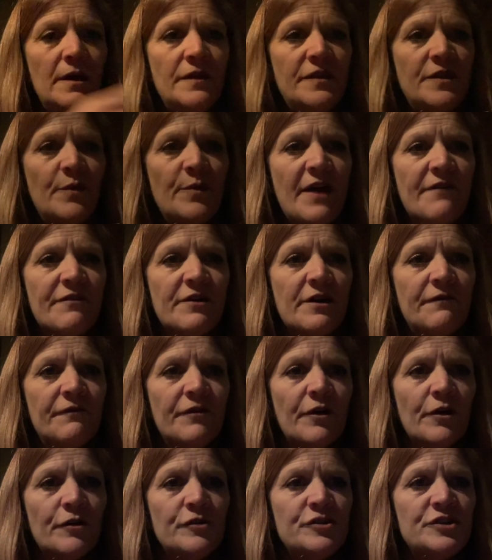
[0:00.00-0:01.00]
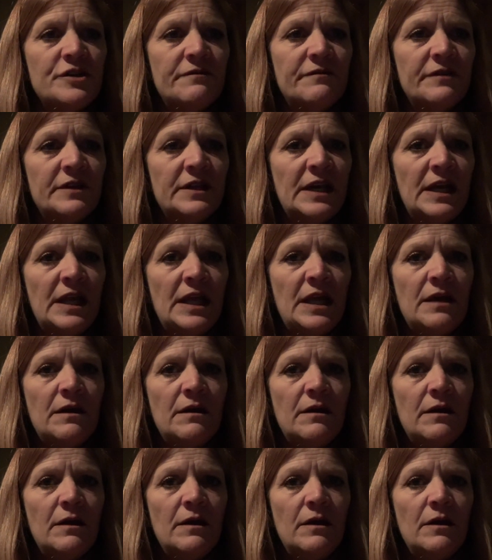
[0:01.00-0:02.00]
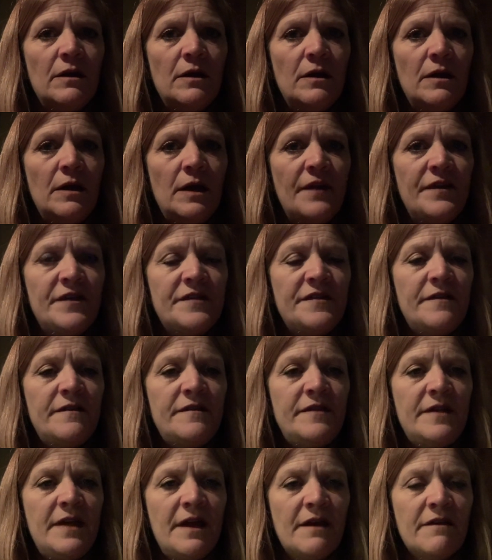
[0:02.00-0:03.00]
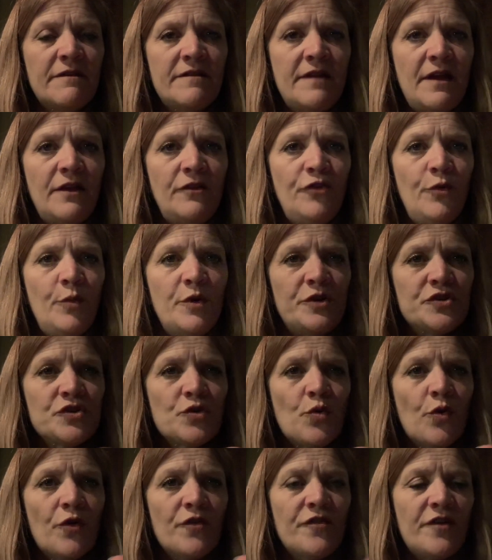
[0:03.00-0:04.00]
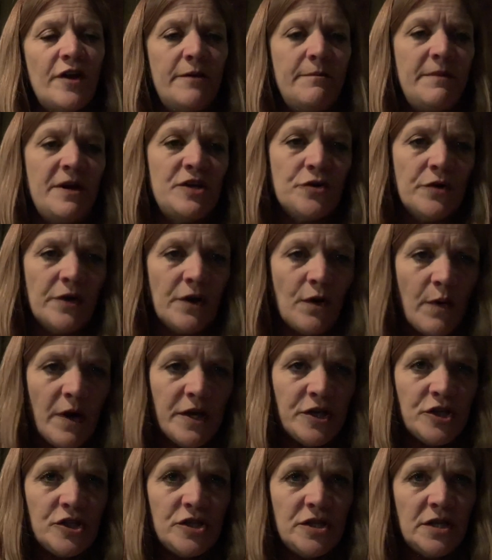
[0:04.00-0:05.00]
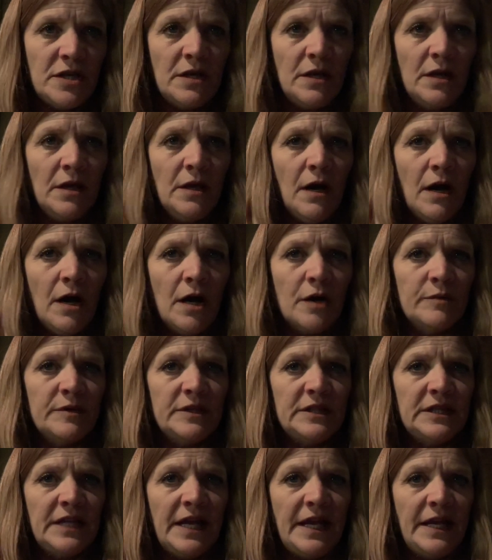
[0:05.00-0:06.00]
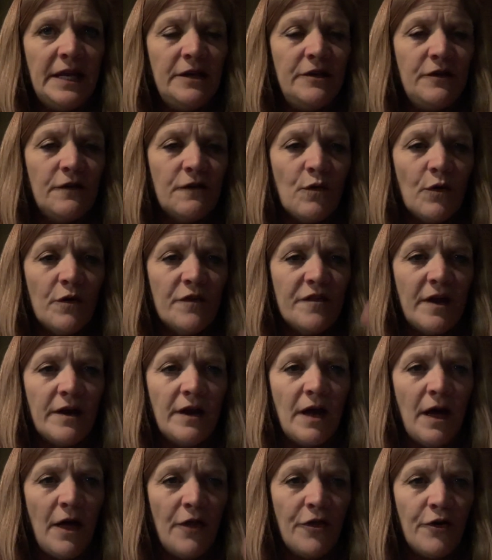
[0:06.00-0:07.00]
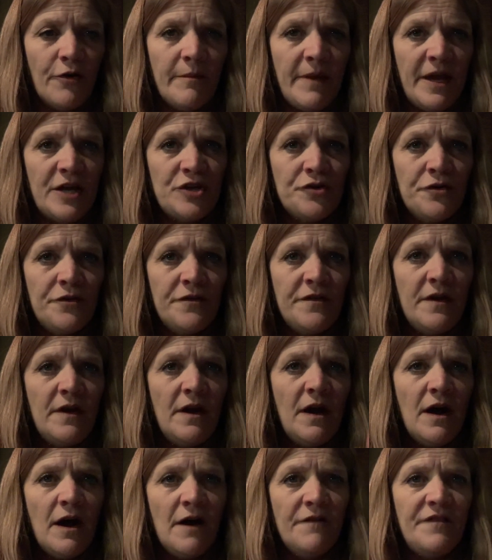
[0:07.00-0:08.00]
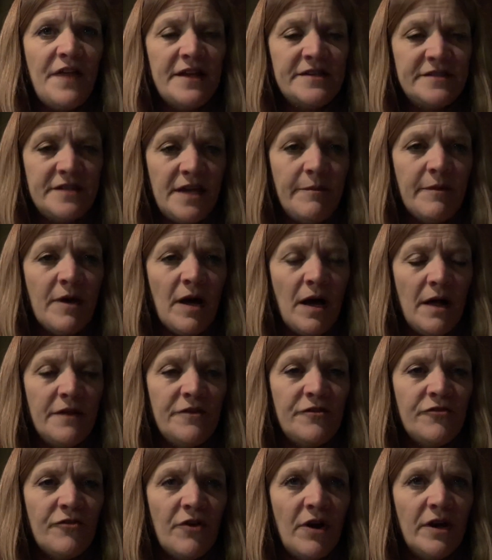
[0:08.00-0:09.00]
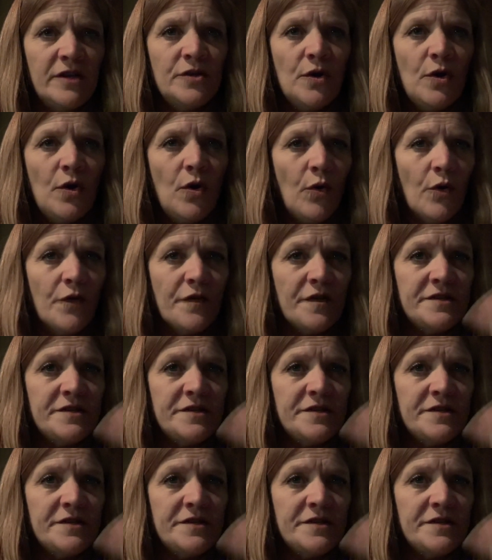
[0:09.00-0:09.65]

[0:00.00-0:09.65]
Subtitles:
Then we have convergent validity, and this is the extent to which scores on a measure in question are related to scores on other measures of that same construct or